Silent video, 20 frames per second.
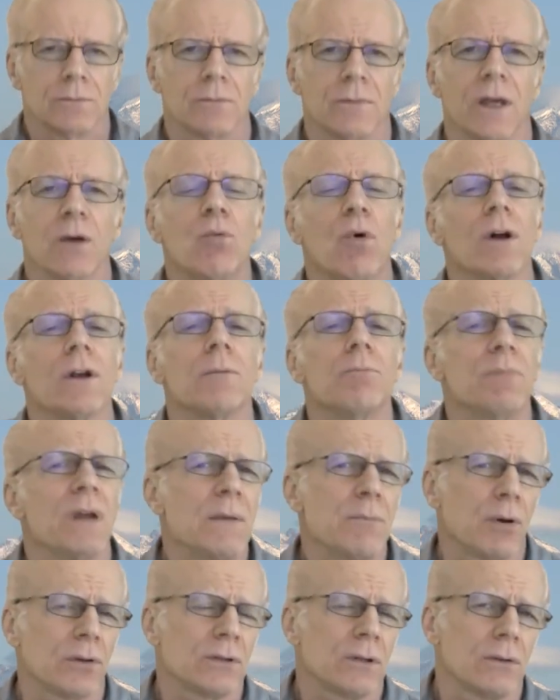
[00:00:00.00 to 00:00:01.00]
They wanted
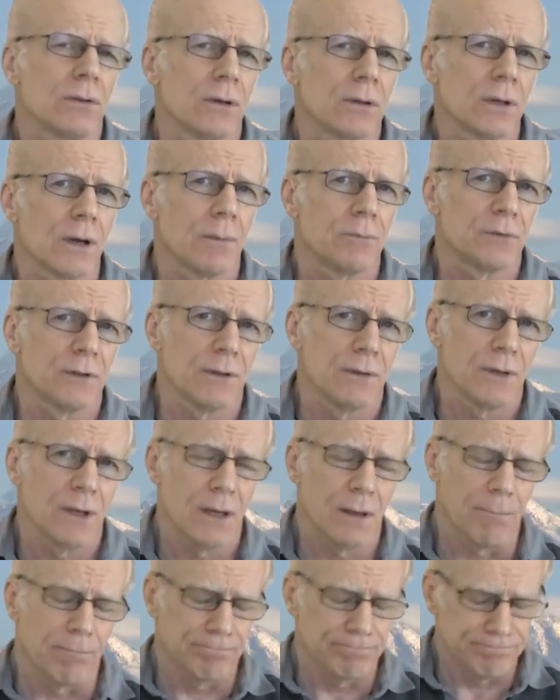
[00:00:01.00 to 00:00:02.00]
people to look up to
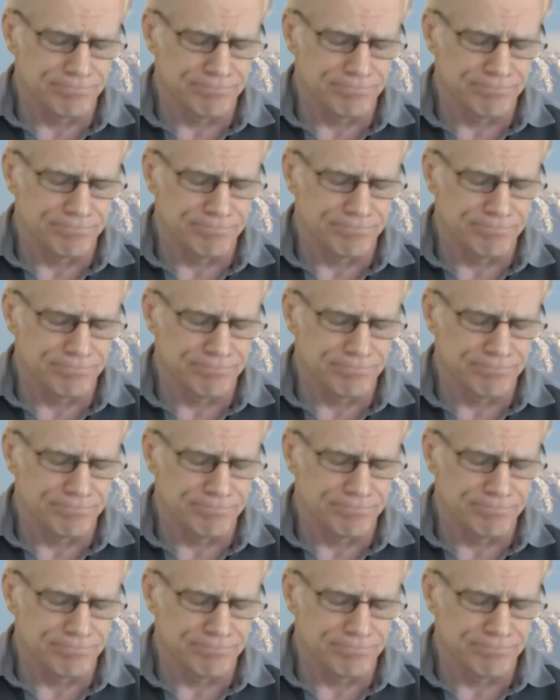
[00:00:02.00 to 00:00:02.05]
them.